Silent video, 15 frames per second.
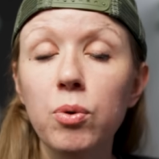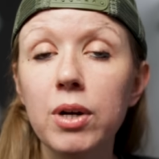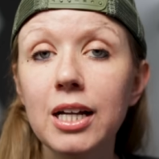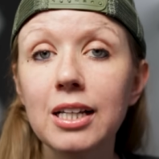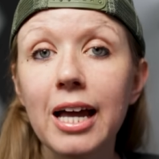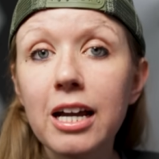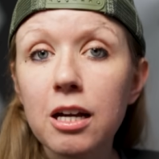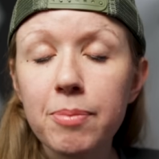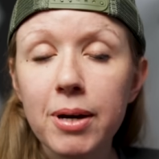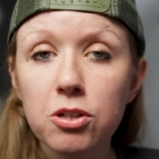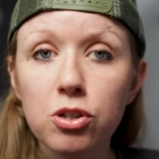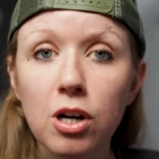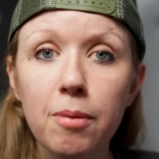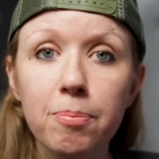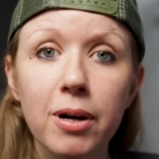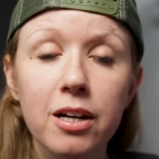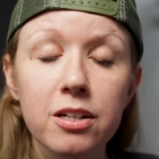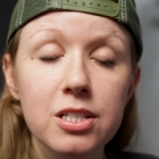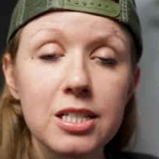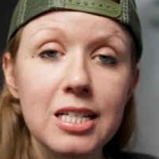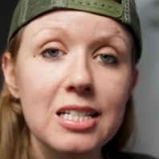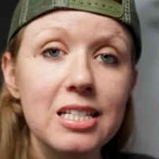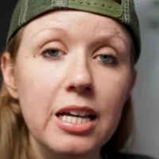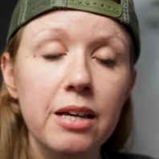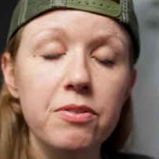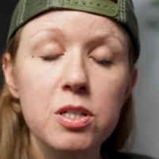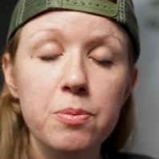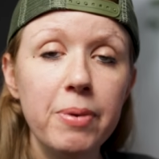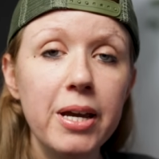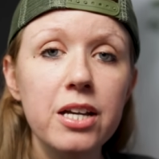And what I like about Dropbox, to save
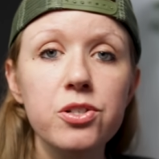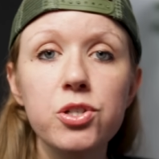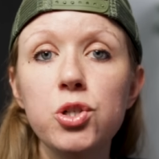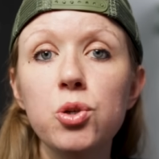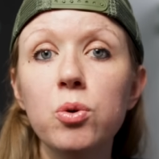space,